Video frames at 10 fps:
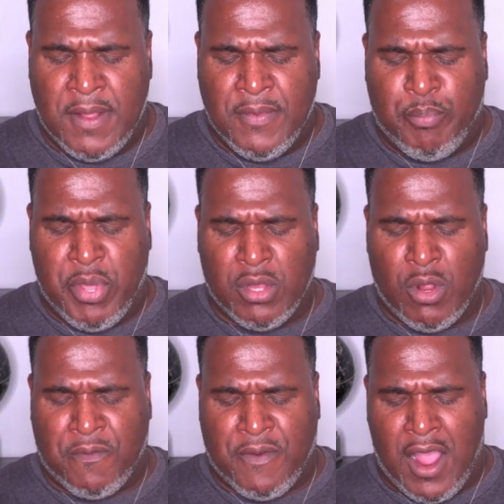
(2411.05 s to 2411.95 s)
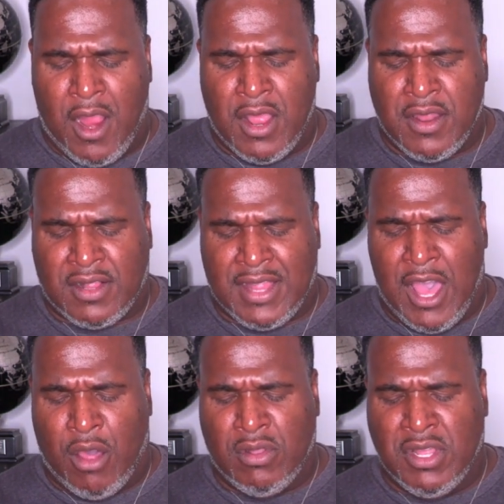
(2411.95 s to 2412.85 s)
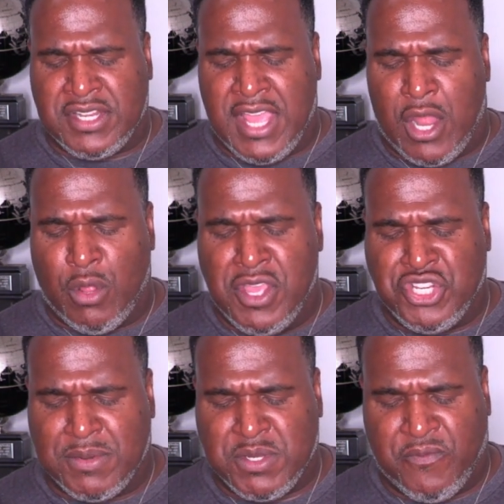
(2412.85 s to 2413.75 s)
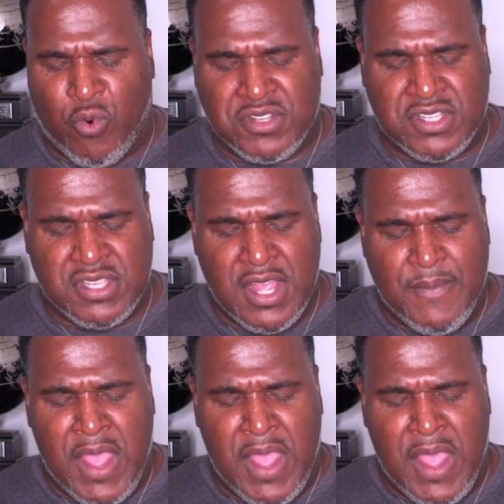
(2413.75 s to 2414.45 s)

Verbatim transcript: in the pillar of fire and a cloud looked down on the Egyptian forces